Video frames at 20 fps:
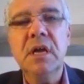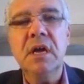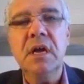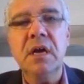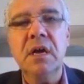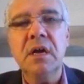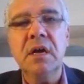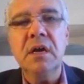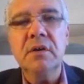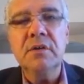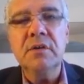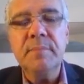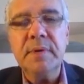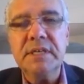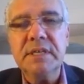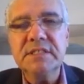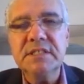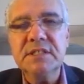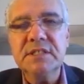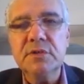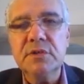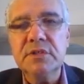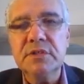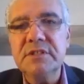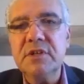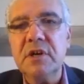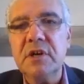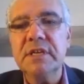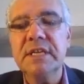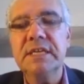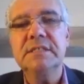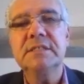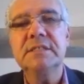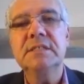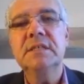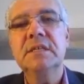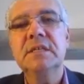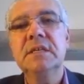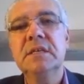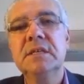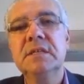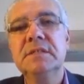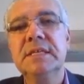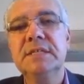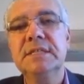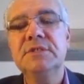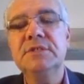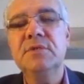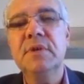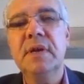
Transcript: on a particular target that